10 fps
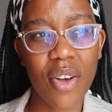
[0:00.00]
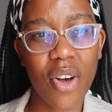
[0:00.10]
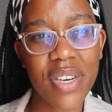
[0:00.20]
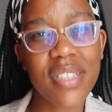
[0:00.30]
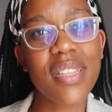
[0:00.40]

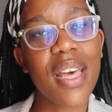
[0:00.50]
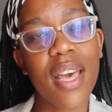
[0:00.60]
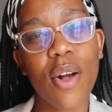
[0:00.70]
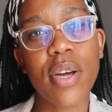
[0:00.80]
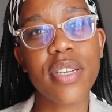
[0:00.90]
God is
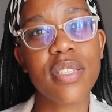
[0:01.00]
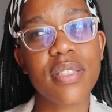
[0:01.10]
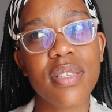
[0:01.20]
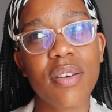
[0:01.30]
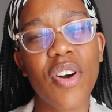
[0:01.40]
there, God
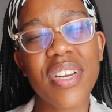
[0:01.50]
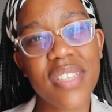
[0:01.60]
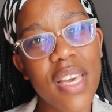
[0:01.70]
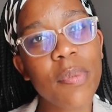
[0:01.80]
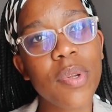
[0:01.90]
is
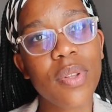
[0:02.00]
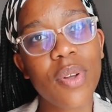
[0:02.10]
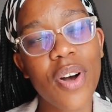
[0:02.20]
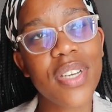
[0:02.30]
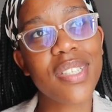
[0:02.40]
able,
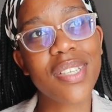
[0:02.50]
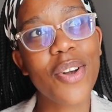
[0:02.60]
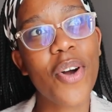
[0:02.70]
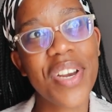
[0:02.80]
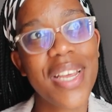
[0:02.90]

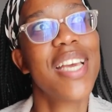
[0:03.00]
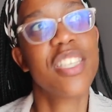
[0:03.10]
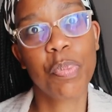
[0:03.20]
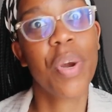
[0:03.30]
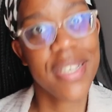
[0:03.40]
God
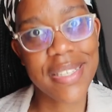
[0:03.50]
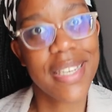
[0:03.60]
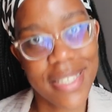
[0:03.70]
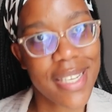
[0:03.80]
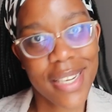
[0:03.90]
is
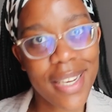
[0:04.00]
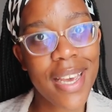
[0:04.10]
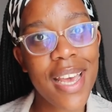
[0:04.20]
present.